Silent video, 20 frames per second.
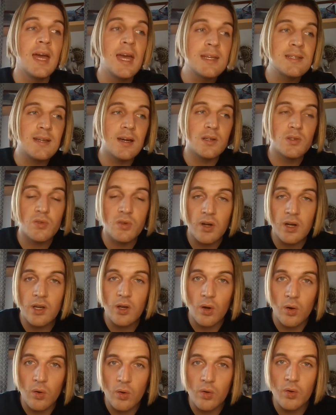Is it a
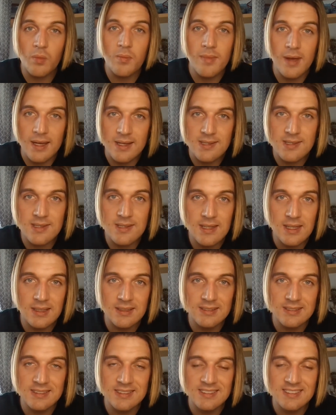dry oil mist?
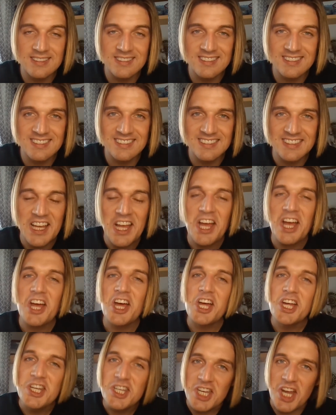
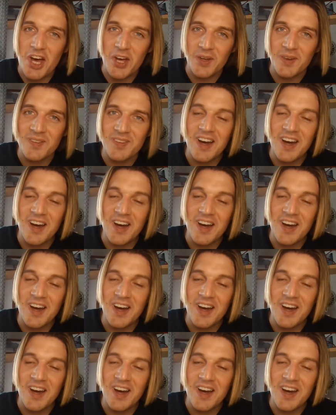No,